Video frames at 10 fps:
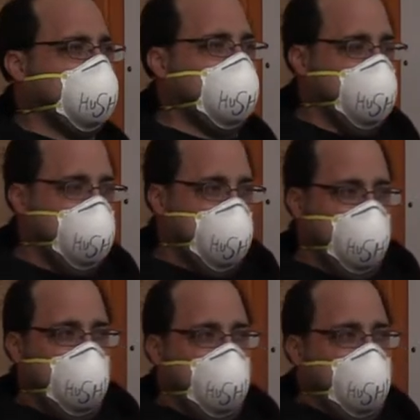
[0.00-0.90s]
in
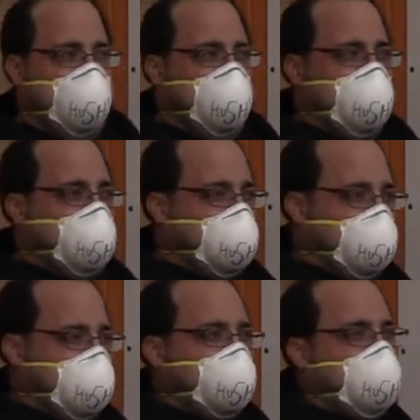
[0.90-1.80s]

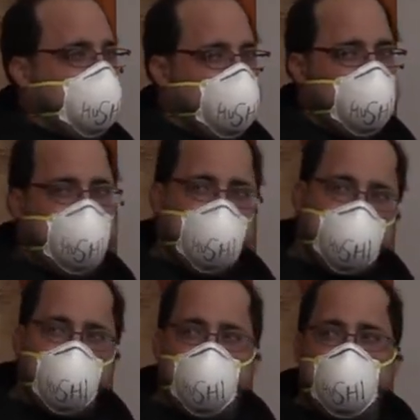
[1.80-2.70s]
getting rich with
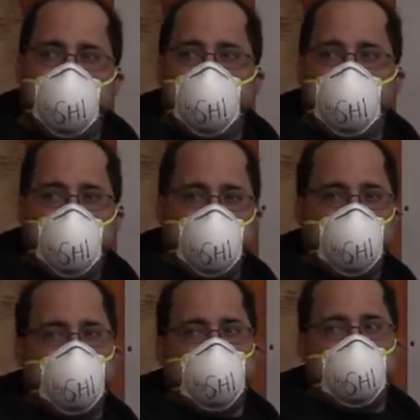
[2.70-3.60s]
Bitcoin or
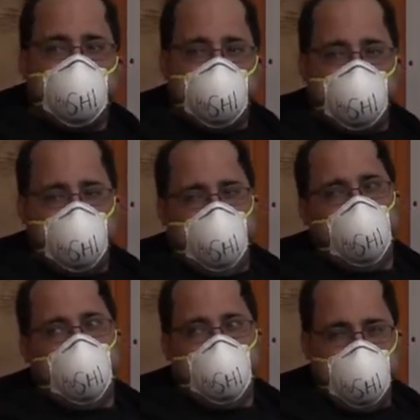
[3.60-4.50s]
whatever, and there's this
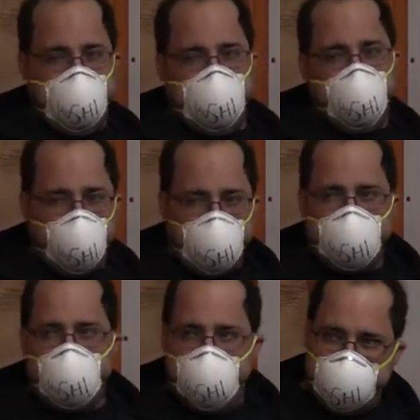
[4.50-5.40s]
really shitty part
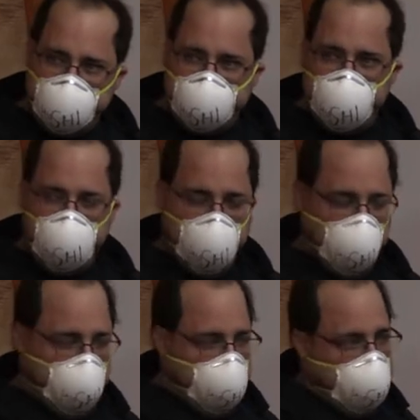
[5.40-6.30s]
of the industry.
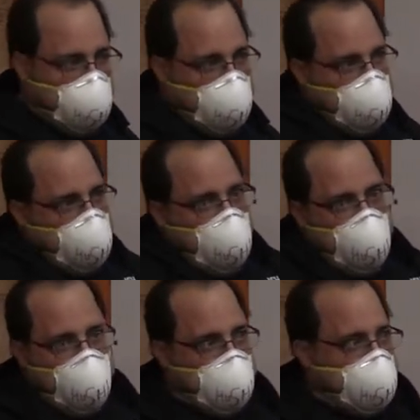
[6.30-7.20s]

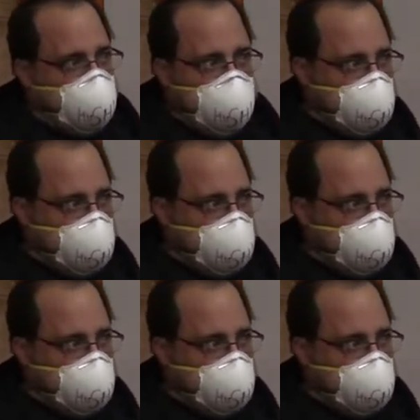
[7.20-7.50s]
And I'm